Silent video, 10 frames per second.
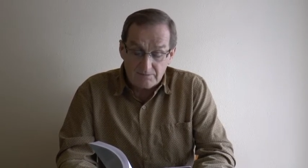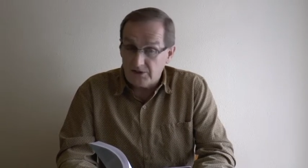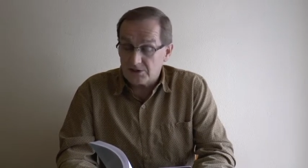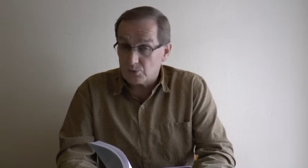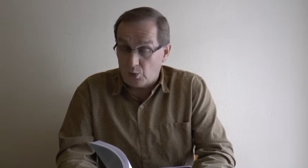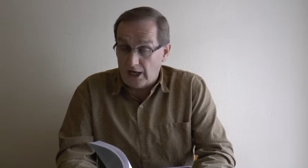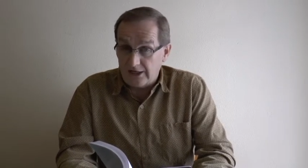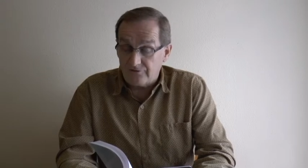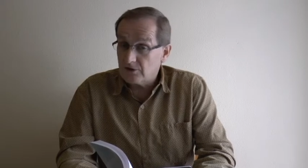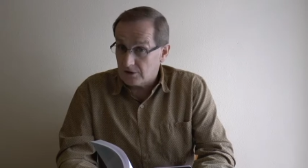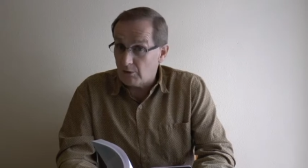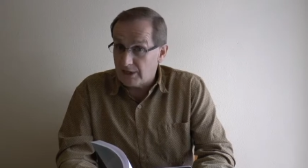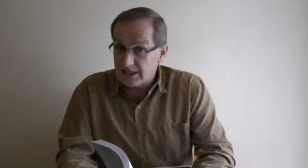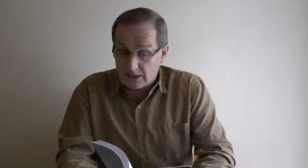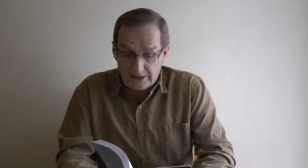His wife
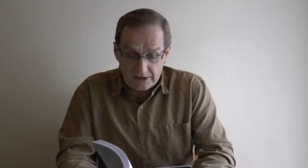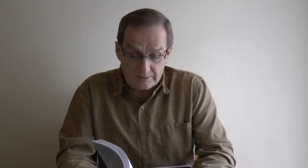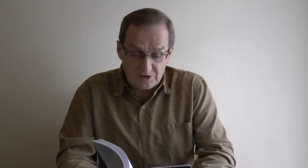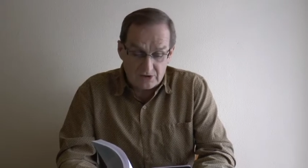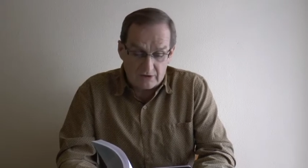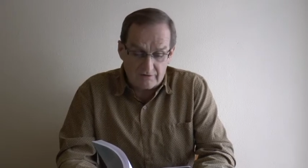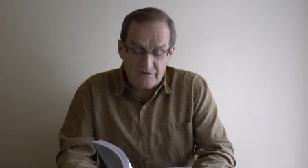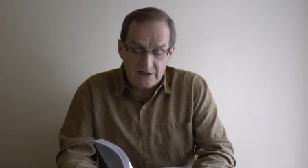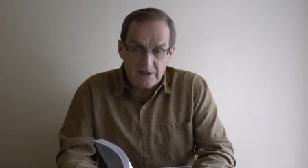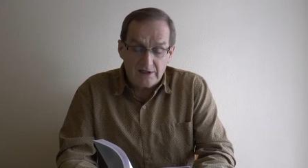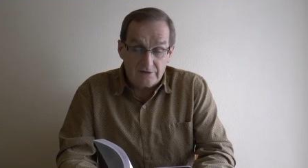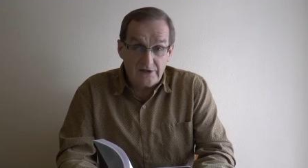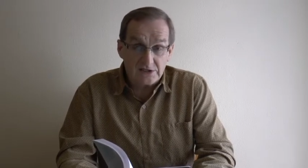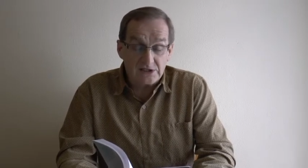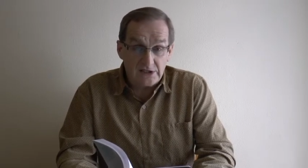correctly observed,
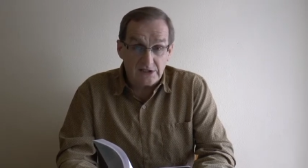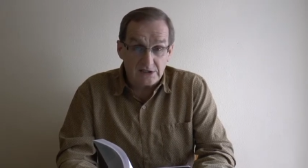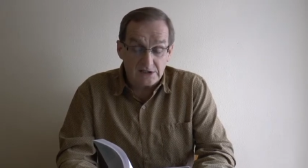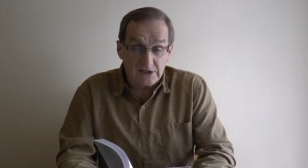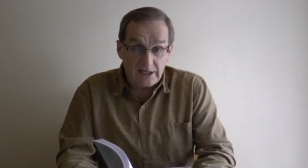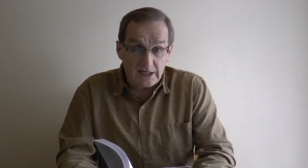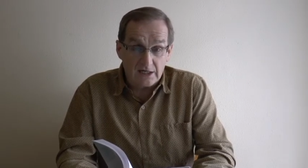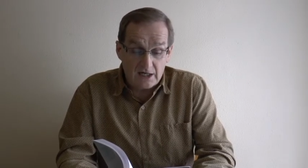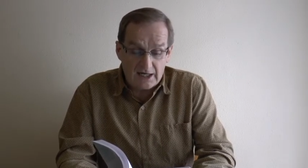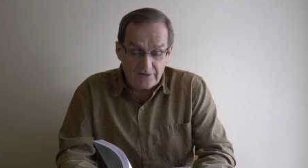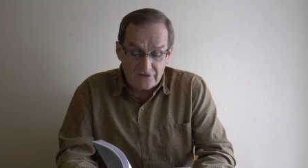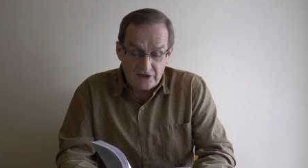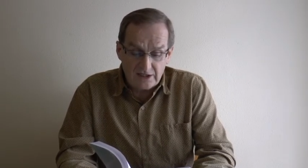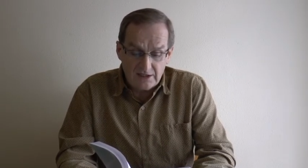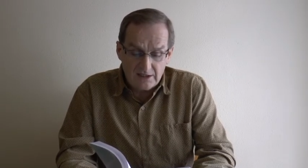this is a God
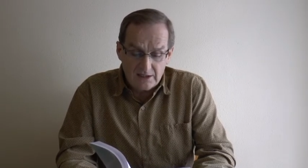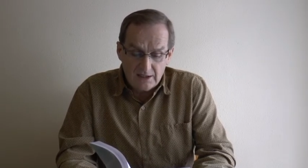thing.